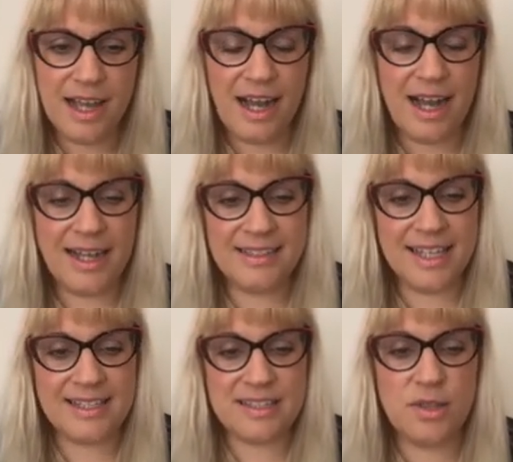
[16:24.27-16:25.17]
And
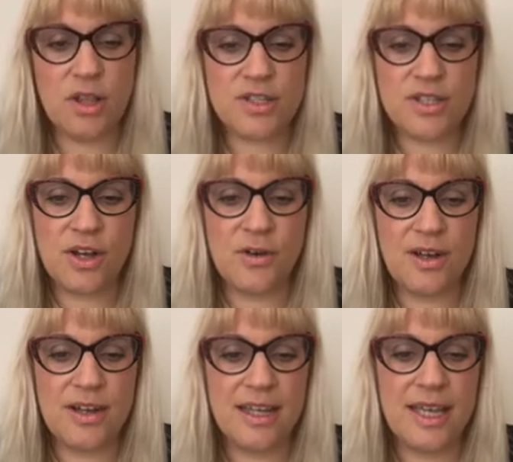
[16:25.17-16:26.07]
it's also
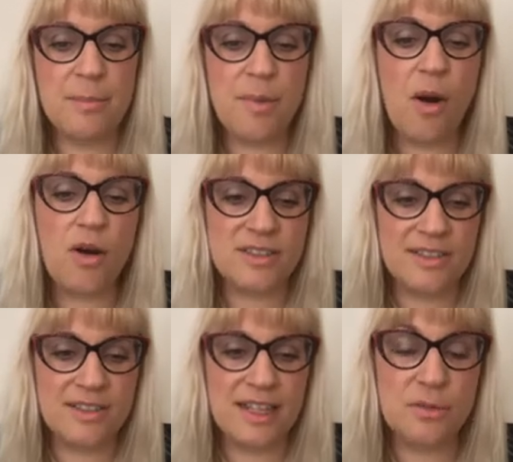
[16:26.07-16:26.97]

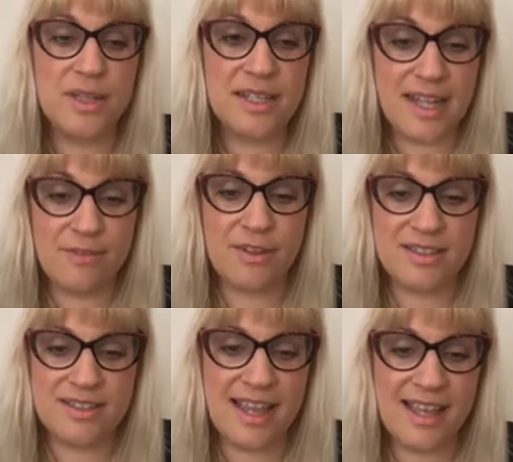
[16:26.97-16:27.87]
important that we never
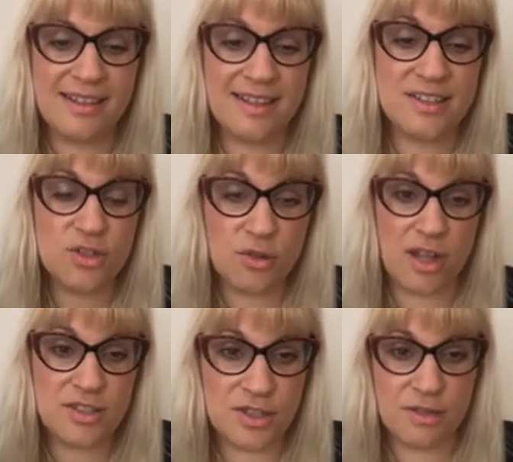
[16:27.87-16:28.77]
take this
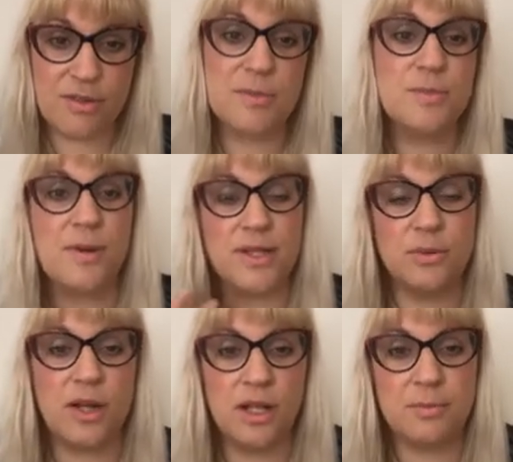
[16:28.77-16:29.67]
trust, from
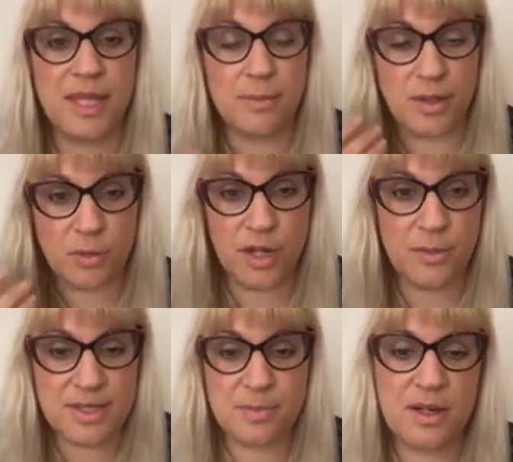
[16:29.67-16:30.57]
Spirit World, people who
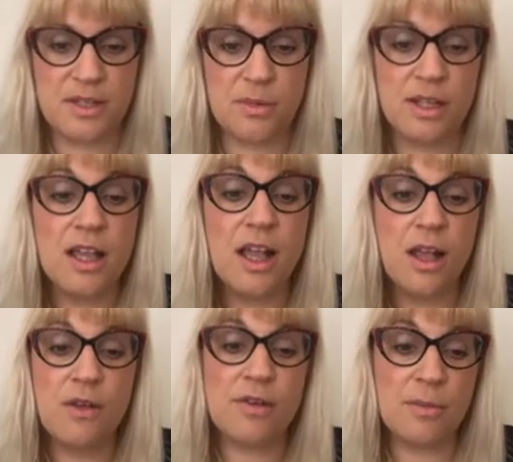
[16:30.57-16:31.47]
work with Spirit World,
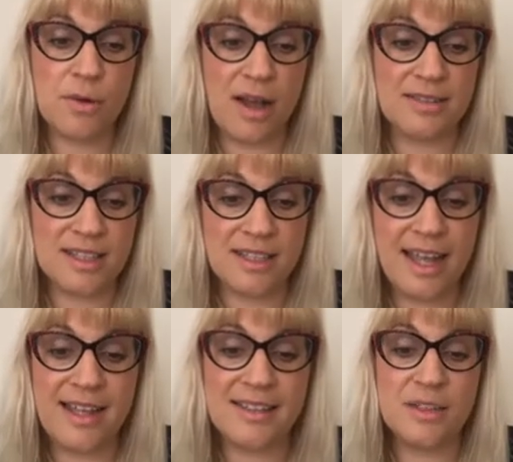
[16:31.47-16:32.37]
from granted,
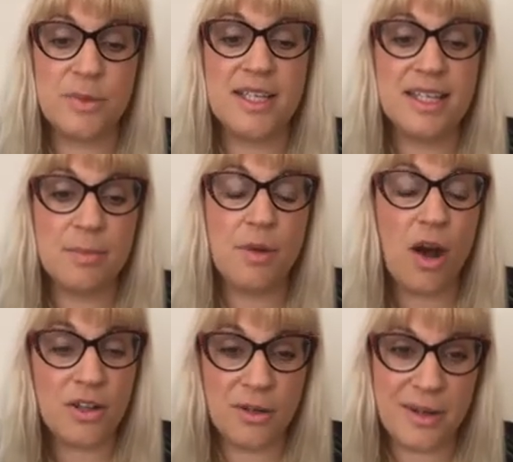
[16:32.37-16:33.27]
and that we keep
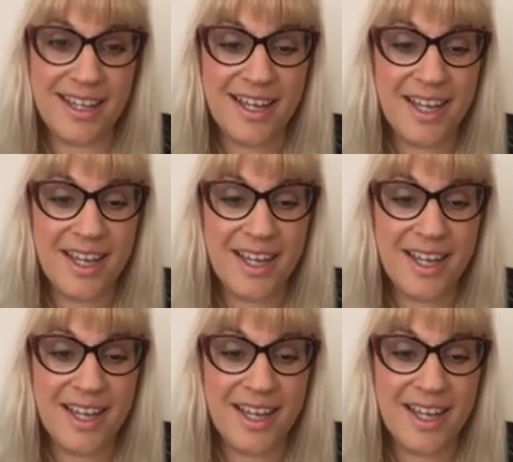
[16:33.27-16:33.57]
honoring